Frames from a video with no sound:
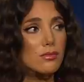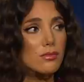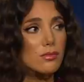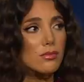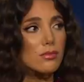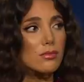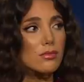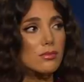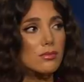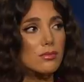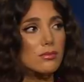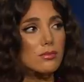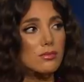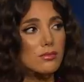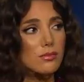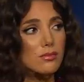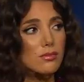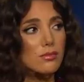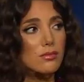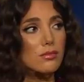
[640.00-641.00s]

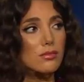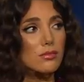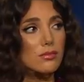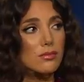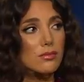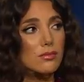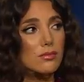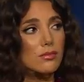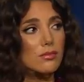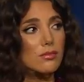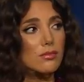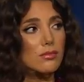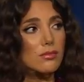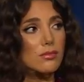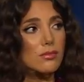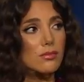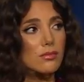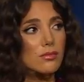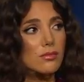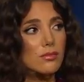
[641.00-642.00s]

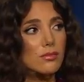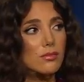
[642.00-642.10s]
This person isn't speaking.